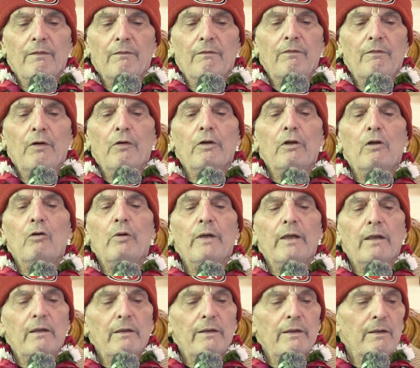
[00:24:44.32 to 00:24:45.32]
very
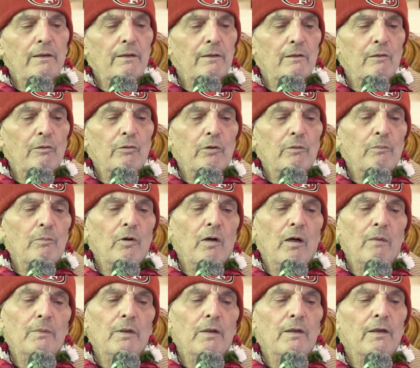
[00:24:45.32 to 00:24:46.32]
quickly, Lord
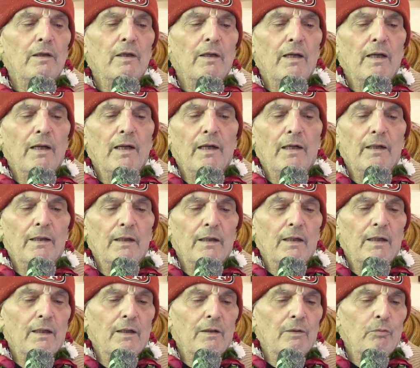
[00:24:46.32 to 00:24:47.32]
Brahma
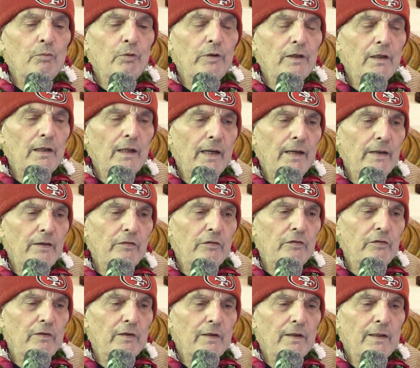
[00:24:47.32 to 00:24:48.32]
uh,
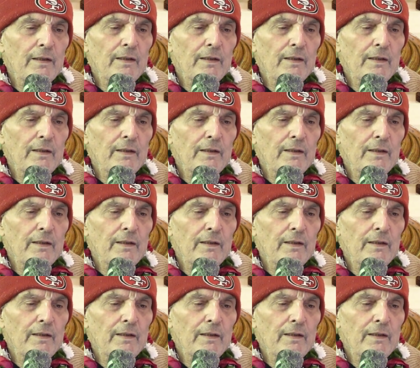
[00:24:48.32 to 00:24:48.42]
realized